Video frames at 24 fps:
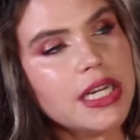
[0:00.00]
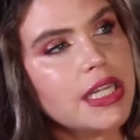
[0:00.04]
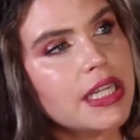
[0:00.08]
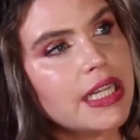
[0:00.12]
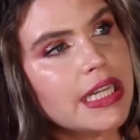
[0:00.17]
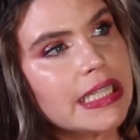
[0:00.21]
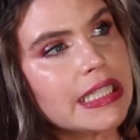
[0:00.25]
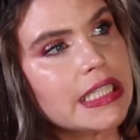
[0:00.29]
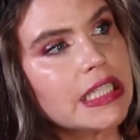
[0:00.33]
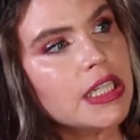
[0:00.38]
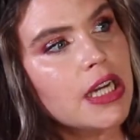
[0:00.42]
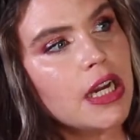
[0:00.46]

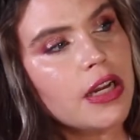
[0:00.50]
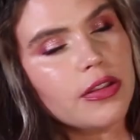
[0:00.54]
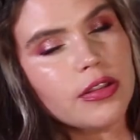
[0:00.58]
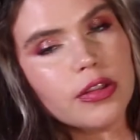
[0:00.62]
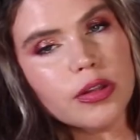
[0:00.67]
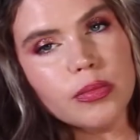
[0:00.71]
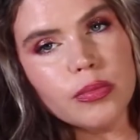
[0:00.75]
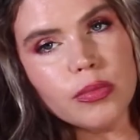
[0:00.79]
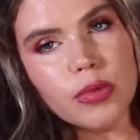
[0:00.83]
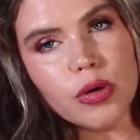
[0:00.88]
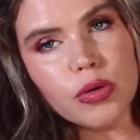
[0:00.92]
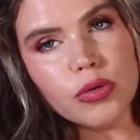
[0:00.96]
It's not
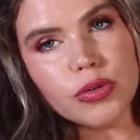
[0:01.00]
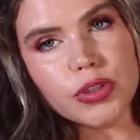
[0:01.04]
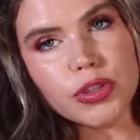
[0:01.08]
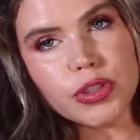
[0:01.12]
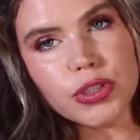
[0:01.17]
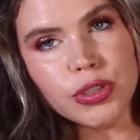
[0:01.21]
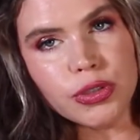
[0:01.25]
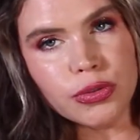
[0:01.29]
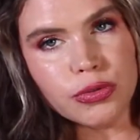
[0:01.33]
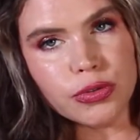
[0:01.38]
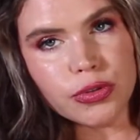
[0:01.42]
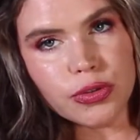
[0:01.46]
the most
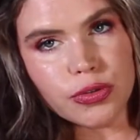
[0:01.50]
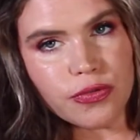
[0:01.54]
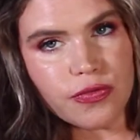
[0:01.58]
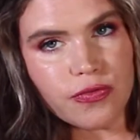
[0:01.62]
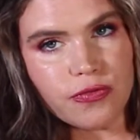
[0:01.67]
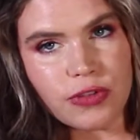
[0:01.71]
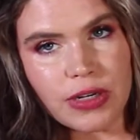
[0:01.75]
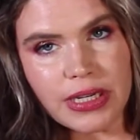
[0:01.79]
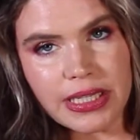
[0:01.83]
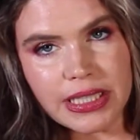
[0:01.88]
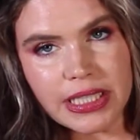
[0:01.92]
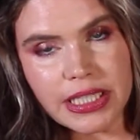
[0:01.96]

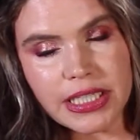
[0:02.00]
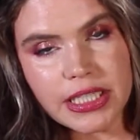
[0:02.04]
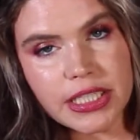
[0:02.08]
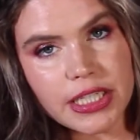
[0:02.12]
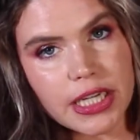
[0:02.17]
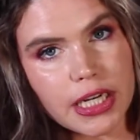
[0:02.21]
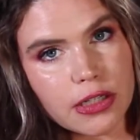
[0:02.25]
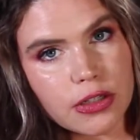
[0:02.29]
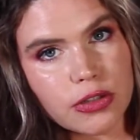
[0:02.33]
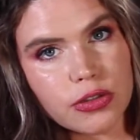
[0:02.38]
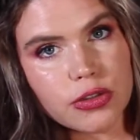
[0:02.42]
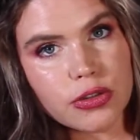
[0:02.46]
user-friendly
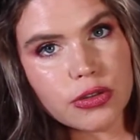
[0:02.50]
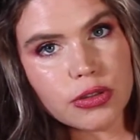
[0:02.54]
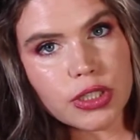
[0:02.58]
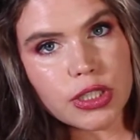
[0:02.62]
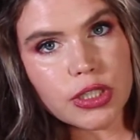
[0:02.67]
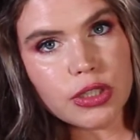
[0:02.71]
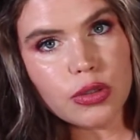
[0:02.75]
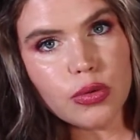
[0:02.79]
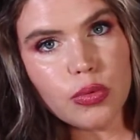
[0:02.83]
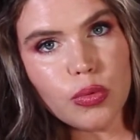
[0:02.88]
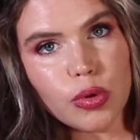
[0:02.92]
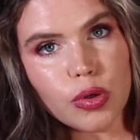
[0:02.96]
textures
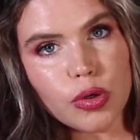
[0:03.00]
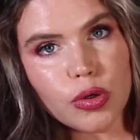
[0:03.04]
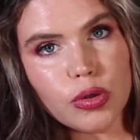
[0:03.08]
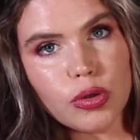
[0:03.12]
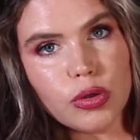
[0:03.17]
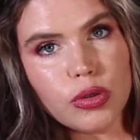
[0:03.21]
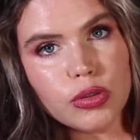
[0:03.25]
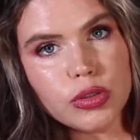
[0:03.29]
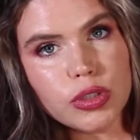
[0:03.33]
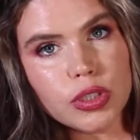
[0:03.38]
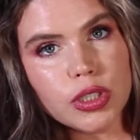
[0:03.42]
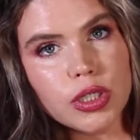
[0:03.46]
in the
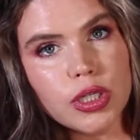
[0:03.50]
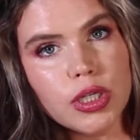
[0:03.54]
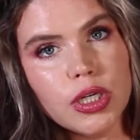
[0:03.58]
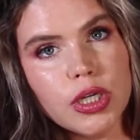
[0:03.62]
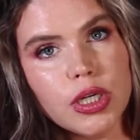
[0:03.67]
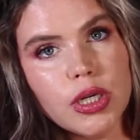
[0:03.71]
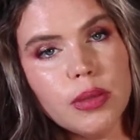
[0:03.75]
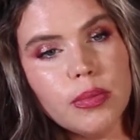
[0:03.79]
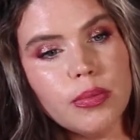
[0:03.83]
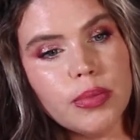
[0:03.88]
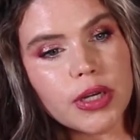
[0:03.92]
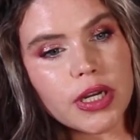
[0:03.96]
world
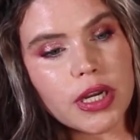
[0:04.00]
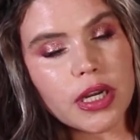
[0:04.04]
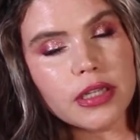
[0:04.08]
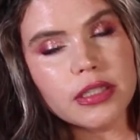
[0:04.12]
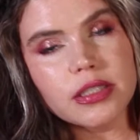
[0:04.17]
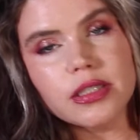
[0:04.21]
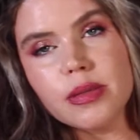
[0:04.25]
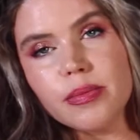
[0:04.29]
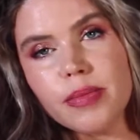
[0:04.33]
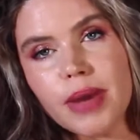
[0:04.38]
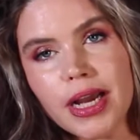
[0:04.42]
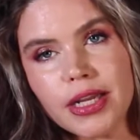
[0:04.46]
because
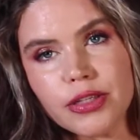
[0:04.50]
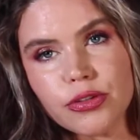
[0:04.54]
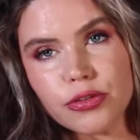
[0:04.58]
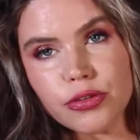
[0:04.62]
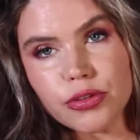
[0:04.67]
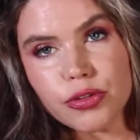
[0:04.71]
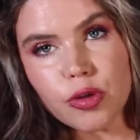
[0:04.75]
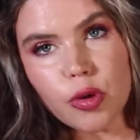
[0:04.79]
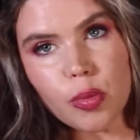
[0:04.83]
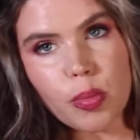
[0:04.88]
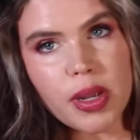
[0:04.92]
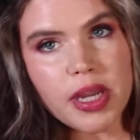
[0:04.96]
the mattes are
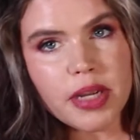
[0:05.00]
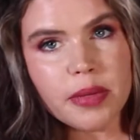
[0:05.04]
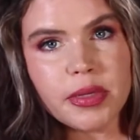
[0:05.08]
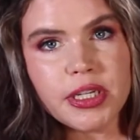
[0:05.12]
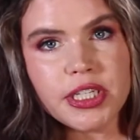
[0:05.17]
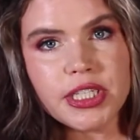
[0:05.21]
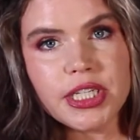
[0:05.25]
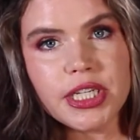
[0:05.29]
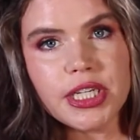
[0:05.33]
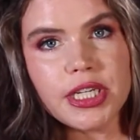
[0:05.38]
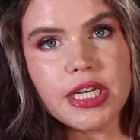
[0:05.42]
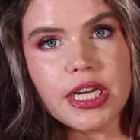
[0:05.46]
so
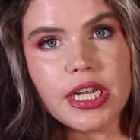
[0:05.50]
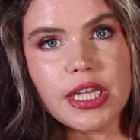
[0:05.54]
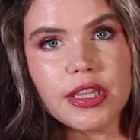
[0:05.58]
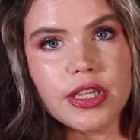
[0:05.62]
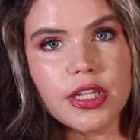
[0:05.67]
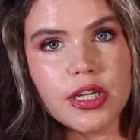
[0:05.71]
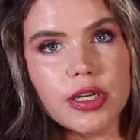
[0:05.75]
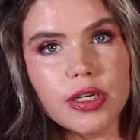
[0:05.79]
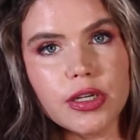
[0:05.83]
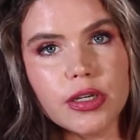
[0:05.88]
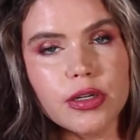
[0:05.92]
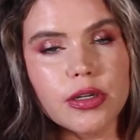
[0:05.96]
pigmented and
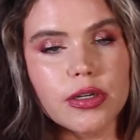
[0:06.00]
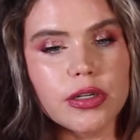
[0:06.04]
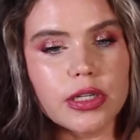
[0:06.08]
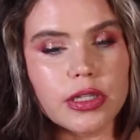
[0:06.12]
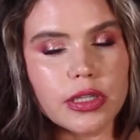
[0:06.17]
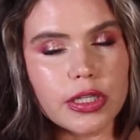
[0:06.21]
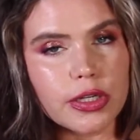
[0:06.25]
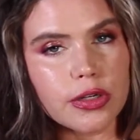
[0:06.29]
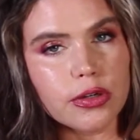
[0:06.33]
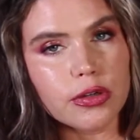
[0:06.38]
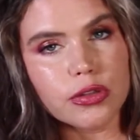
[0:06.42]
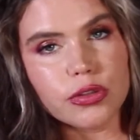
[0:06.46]
the
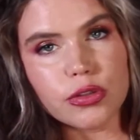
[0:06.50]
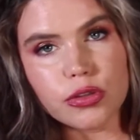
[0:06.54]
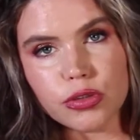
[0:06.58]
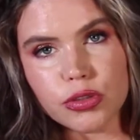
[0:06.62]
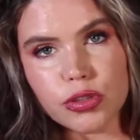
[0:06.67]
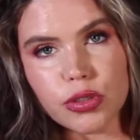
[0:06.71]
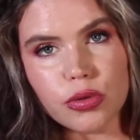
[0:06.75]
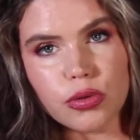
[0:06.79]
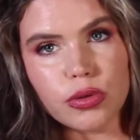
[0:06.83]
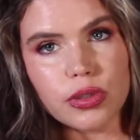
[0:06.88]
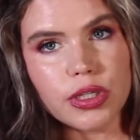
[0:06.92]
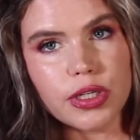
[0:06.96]
glitters are
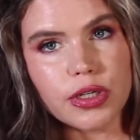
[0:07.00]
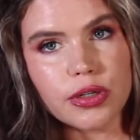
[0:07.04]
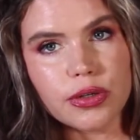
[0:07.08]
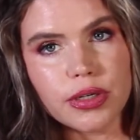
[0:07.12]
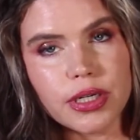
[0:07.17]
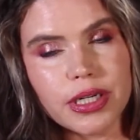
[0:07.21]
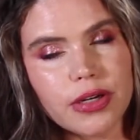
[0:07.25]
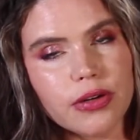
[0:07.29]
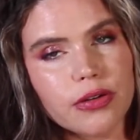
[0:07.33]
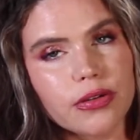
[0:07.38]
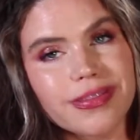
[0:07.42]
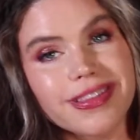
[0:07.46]
so
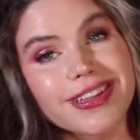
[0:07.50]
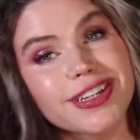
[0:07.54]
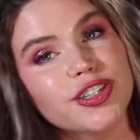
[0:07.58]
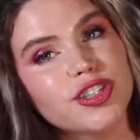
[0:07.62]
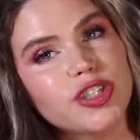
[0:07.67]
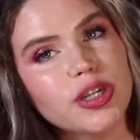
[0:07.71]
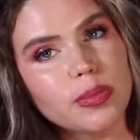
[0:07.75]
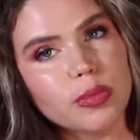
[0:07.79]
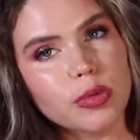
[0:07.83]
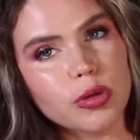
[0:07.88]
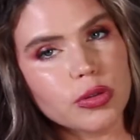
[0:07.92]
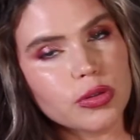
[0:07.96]
glittery, or the
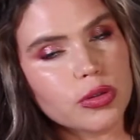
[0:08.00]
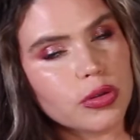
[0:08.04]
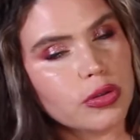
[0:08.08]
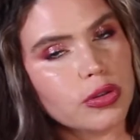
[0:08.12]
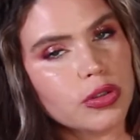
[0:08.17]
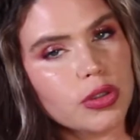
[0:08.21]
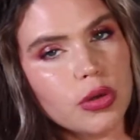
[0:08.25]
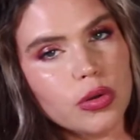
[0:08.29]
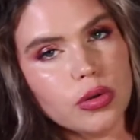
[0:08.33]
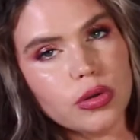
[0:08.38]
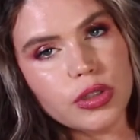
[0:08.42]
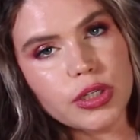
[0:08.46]
shimmers are
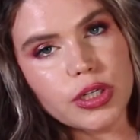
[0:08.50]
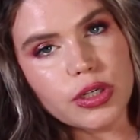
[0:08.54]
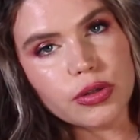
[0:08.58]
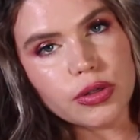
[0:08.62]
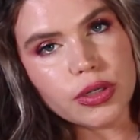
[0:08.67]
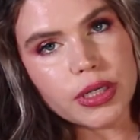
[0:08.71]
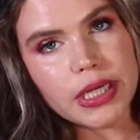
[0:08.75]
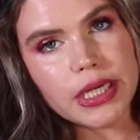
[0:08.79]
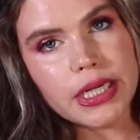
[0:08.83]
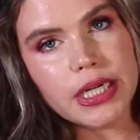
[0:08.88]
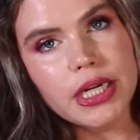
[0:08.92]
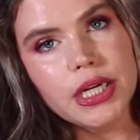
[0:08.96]
so
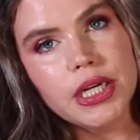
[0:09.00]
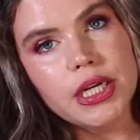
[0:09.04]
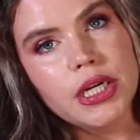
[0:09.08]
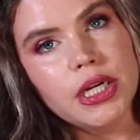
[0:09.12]
glittery.